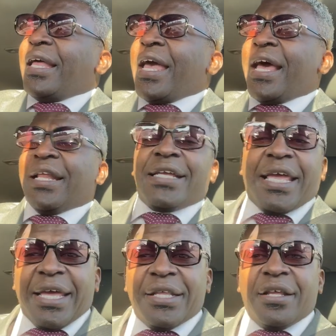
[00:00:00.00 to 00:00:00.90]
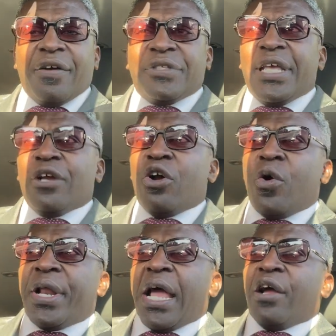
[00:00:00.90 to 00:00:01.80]
etiquette of
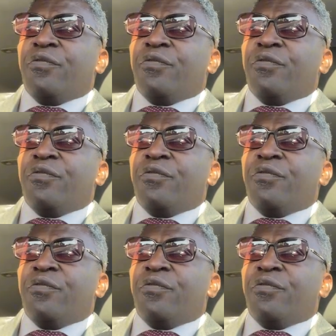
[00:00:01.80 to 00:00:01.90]
going out.